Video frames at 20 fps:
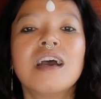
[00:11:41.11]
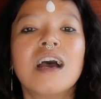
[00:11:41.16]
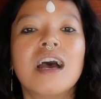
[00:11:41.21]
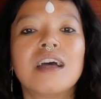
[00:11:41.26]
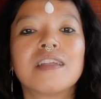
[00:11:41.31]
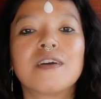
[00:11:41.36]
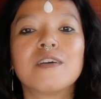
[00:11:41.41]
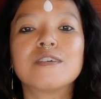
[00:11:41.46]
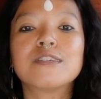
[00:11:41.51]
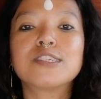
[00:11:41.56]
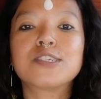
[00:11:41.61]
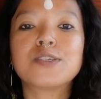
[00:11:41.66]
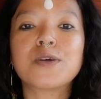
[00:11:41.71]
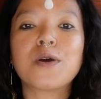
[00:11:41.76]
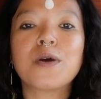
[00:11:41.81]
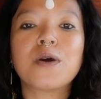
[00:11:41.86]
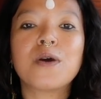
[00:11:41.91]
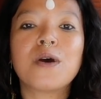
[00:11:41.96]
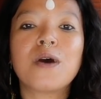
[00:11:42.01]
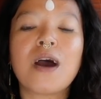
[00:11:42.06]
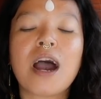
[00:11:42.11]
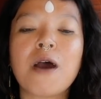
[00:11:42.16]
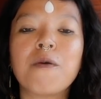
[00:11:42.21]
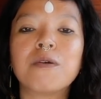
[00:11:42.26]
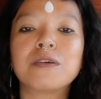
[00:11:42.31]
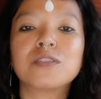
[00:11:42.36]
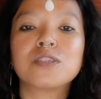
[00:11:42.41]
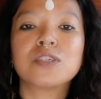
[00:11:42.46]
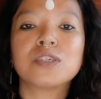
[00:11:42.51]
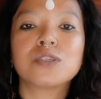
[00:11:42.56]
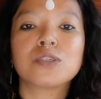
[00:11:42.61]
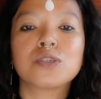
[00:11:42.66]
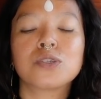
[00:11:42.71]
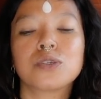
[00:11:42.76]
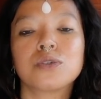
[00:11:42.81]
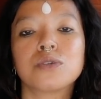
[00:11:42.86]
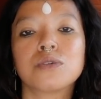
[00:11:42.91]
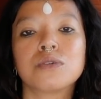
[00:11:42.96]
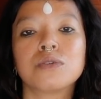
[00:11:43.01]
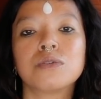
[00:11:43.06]
And also, I wanted
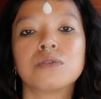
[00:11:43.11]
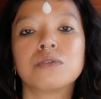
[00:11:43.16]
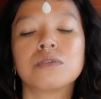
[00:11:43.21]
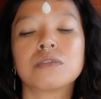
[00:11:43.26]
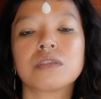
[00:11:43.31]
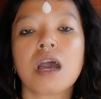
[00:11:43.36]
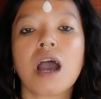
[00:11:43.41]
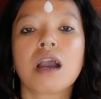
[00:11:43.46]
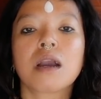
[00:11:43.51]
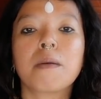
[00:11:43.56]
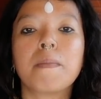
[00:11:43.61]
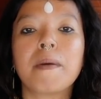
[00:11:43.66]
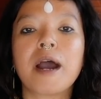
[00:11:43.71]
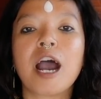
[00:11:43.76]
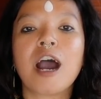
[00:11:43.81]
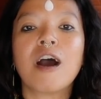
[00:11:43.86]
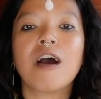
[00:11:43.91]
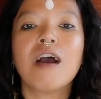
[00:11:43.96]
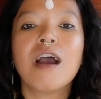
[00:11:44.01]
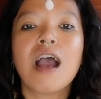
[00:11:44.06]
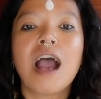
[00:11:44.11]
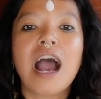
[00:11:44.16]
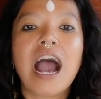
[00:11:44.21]
to talk about